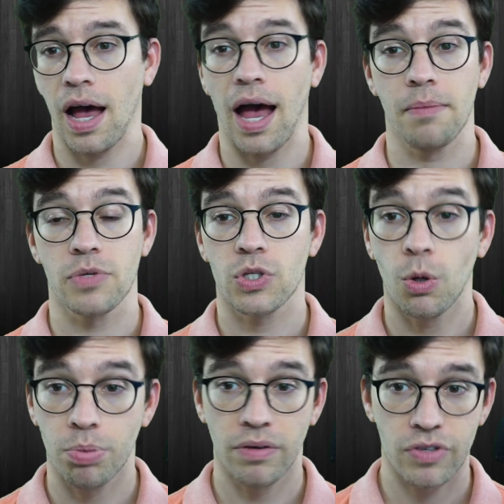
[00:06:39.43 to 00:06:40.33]
I'm so
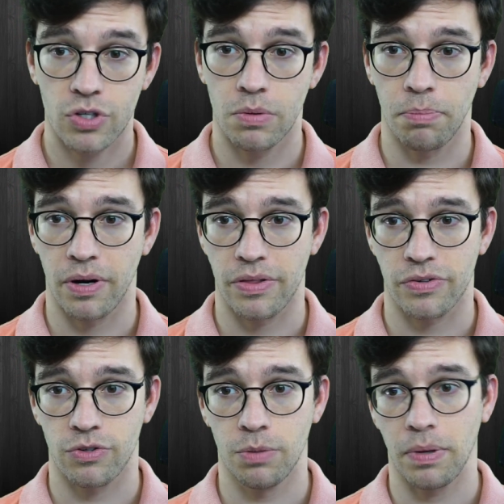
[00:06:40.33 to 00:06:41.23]
privileged to be part of this
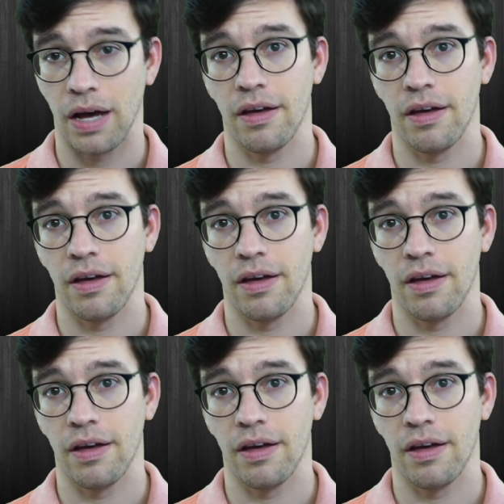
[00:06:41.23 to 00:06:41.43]
group.